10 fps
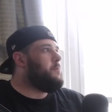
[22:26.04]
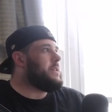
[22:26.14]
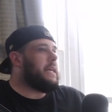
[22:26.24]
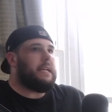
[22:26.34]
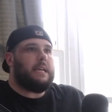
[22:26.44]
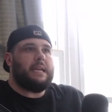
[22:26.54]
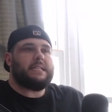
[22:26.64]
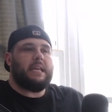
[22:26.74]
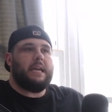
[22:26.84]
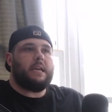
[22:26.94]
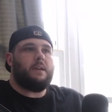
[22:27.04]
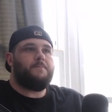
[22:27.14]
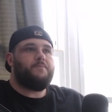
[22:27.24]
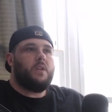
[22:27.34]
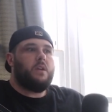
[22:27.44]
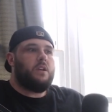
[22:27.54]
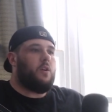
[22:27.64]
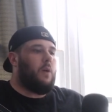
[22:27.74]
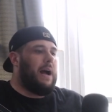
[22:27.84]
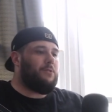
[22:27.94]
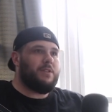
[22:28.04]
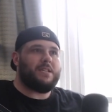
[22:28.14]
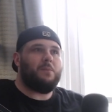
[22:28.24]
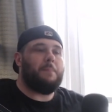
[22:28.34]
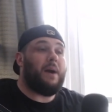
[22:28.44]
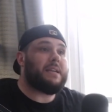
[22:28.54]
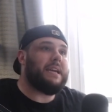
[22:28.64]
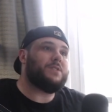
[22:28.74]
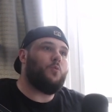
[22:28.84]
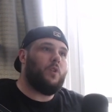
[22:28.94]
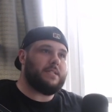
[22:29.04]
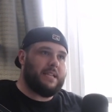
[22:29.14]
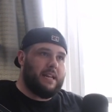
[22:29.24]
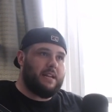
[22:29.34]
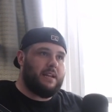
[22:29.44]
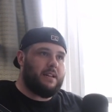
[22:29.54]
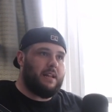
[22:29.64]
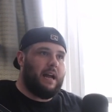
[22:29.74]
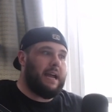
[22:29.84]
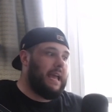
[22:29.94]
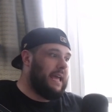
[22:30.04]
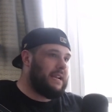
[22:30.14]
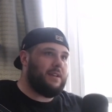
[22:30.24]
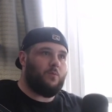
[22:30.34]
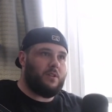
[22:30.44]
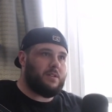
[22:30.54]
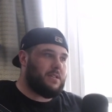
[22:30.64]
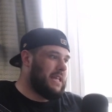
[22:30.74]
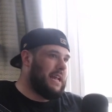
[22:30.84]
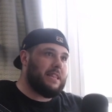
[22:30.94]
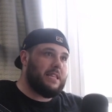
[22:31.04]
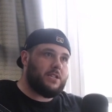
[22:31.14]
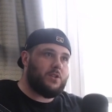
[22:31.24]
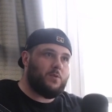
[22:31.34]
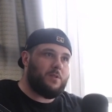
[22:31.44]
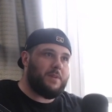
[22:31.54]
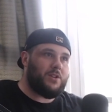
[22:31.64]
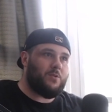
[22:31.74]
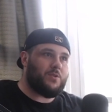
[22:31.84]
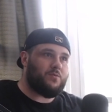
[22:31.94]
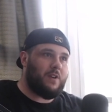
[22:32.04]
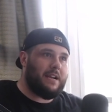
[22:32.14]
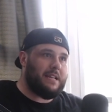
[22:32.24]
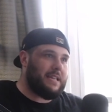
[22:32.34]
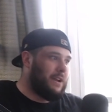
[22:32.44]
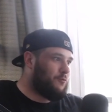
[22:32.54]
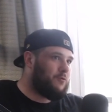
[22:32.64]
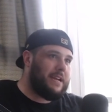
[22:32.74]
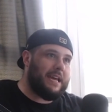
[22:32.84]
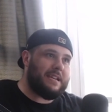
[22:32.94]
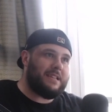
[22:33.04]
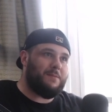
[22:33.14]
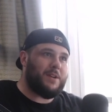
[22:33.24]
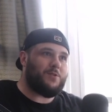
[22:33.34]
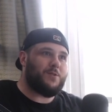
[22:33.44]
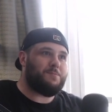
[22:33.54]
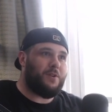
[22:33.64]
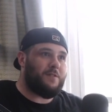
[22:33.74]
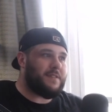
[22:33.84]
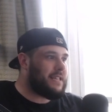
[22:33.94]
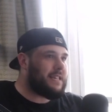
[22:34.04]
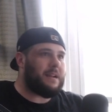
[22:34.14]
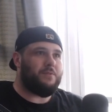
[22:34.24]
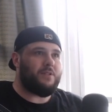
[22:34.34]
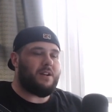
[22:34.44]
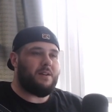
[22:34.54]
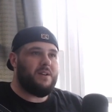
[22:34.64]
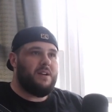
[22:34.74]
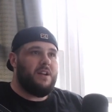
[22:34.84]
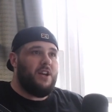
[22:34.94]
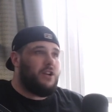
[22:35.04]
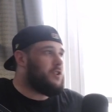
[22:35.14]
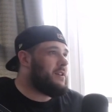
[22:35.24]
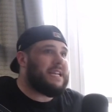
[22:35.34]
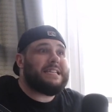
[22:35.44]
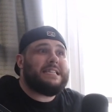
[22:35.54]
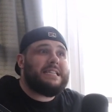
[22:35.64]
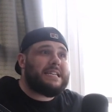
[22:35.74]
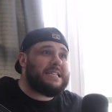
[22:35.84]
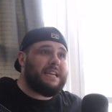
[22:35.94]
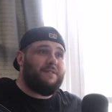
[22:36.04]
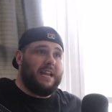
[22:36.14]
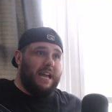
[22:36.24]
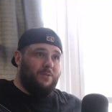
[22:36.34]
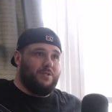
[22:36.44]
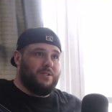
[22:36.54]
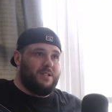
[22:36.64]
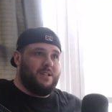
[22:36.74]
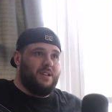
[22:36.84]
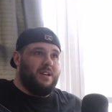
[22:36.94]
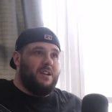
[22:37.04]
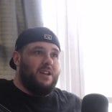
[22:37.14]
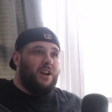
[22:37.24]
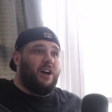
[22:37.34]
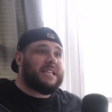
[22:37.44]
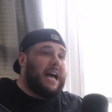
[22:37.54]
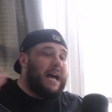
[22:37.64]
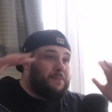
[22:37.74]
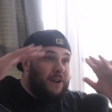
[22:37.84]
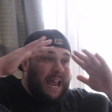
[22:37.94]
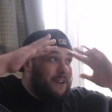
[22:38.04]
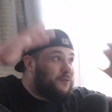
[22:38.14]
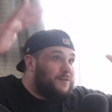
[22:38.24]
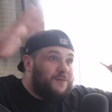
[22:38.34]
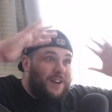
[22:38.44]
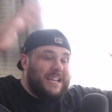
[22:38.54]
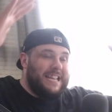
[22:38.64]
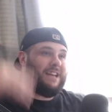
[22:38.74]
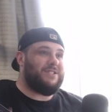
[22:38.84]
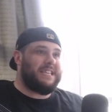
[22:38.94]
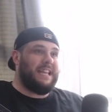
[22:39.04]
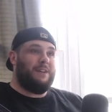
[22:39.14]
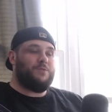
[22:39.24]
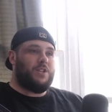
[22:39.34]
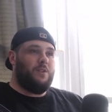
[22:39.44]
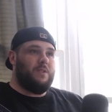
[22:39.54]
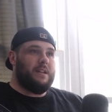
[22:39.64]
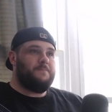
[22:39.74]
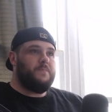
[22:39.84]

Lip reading: But then it's like, I don't listen to my podcast once and edit it. I edit it once, then I listen to it to make sure it's right, and then I re-edit it to make sure it's perfect, and then I put it up. I'm talking like 6-7 hours on top of every fucking else that I was doing.